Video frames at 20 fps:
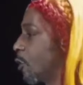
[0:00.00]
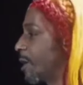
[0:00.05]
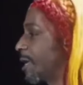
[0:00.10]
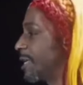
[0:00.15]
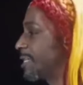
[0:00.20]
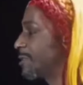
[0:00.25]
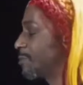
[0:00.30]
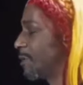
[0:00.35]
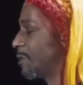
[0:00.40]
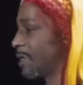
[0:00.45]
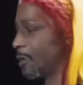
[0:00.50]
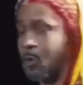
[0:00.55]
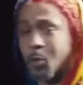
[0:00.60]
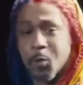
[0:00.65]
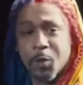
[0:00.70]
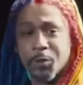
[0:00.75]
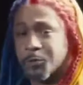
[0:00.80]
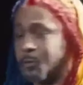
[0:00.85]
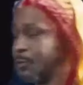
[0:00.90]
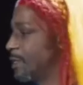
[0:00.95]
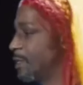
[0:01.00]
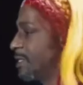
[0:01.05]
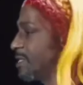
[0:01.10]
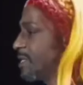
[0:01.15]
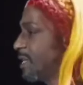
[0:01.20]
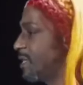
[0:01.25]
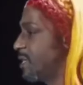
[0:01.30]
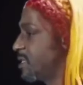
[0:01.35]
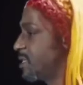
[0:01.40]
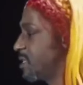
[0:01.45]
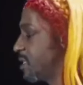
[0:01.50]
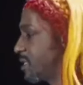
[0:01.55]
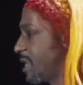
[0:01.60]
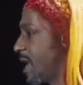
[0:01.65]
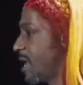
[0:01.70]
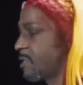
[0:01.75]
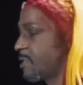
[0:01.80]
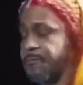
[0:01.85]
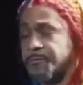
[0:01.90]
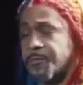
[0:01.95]
York has been going through this, and this
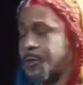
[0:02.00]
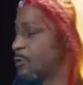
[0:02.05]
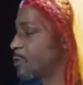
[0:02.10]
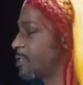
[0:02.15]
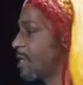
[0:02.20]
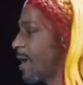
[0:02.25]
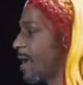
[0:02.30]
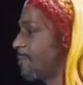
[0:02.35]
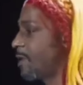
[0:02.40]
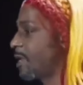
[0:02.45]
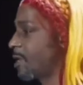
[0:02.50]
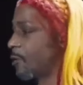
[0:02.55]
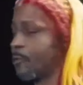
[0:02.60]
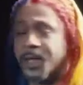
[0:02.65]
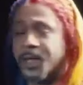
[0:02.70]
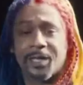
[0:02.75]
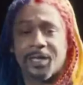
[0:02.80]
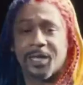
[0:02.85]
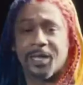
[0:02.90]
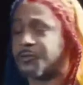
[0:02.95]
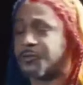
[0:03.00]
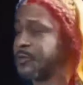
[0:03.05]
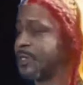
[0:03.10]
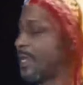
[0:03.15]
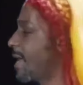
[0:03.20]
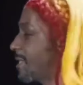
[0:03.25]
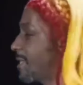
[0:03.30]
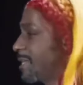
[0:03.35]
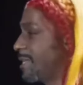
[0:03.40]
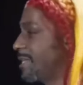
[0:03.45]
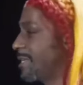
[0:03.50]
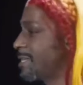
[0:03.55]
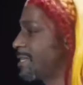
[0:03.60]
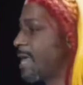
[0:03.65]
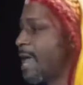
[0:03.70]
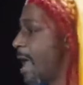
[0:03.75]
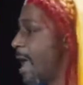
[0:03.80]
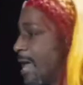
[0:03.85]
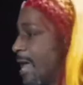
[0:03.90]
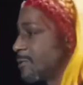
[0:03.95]
is not the first time that a great country like
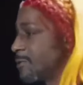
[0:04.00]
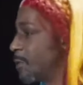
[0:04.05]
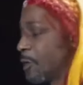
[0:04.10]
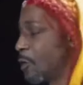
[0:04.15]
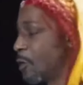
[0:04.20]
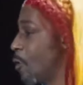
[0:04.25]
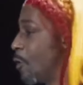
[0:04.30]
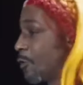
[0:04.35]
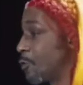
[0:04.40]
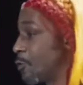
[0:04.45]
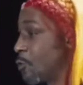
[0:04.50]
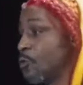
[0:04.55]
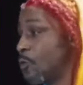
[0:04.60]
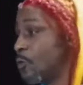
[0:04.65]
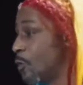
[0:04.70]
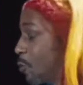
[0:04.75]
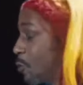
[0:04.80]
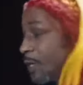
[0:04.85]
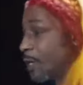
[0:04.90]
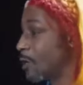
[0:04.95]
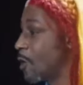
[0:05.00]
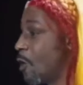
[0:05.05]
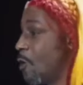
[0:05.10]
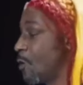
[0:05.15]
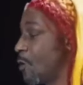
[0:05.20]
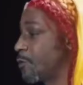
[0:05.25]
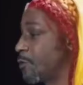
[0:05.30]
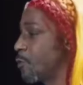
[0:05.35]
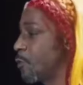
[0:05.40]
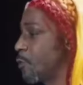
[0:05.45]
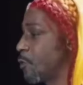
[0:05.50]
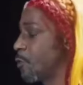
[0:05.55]
this has been going through what we're going